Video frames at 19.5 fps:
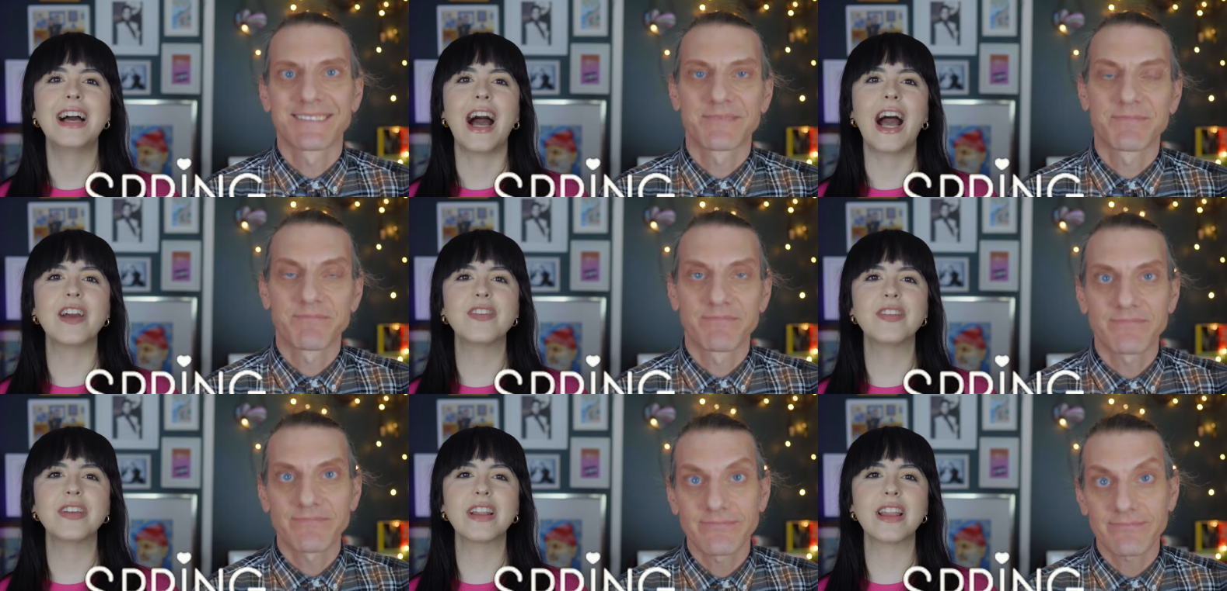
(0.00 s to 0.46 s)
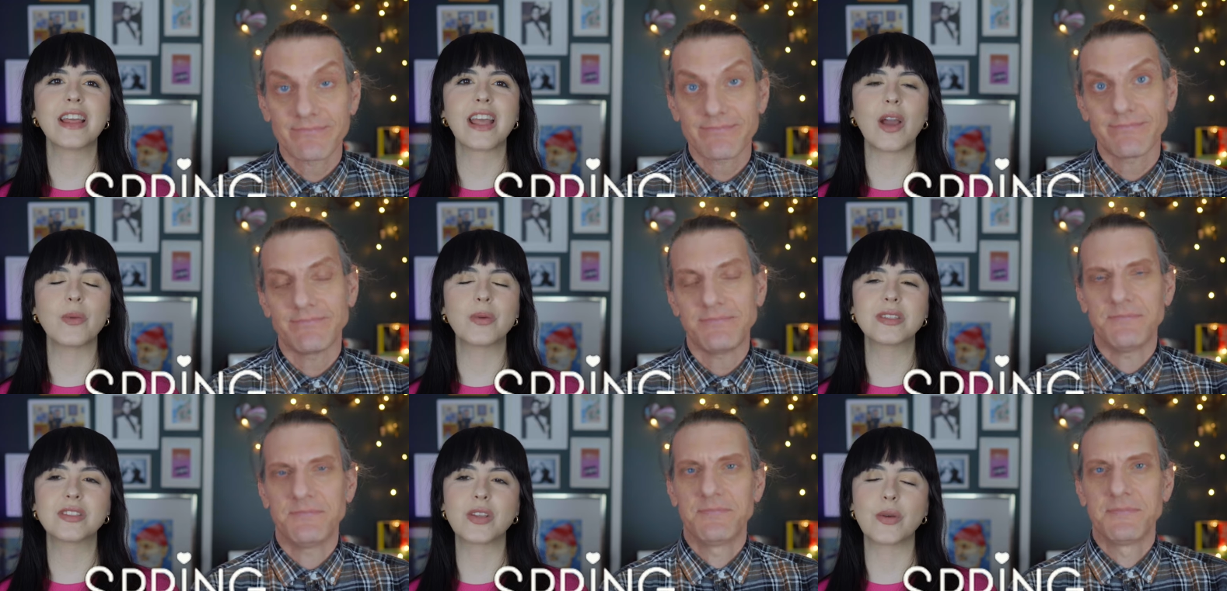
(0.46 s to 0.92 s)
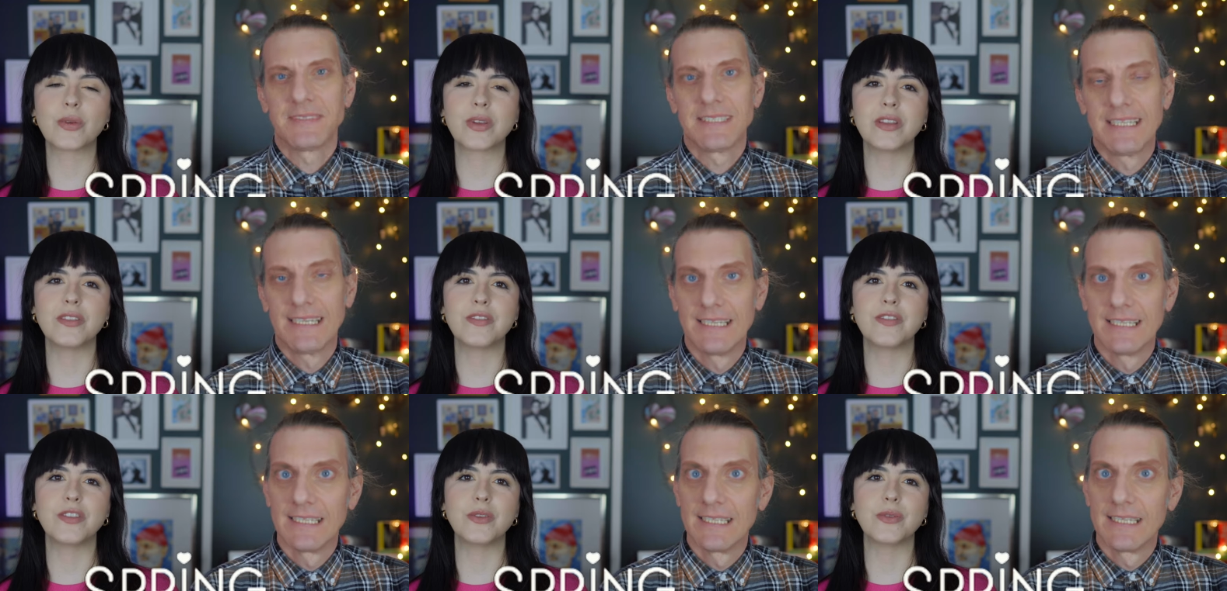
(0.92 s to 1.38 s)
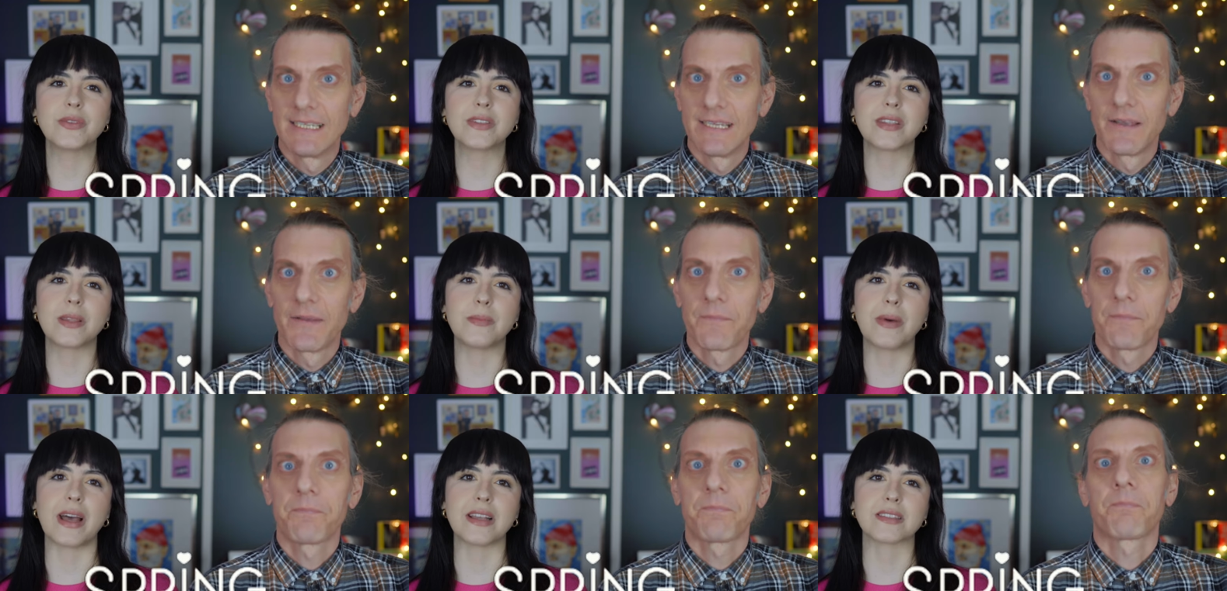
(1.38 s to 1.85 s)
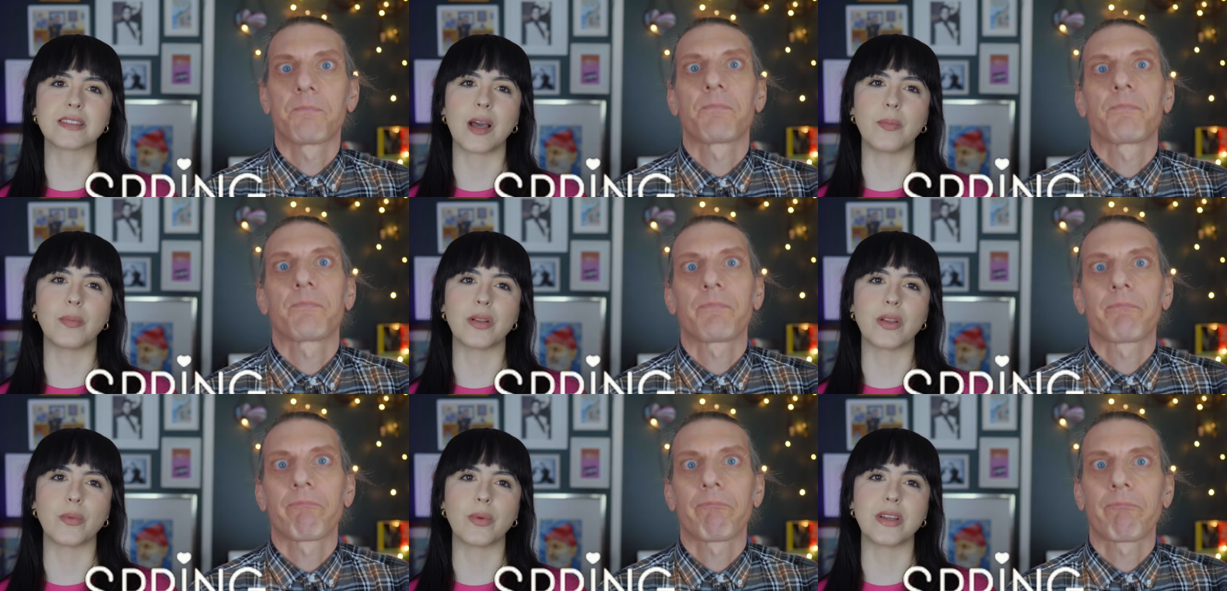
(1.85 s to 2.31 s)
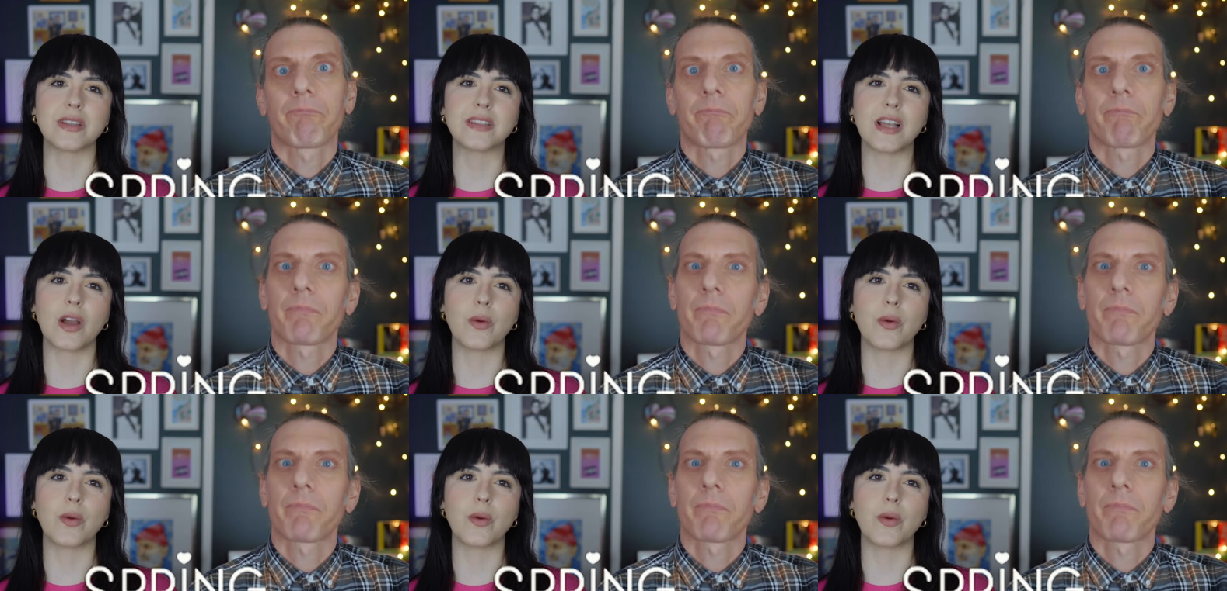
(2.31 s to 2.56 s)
Speaker 1: I feel like I was so confused the past couple of weeks.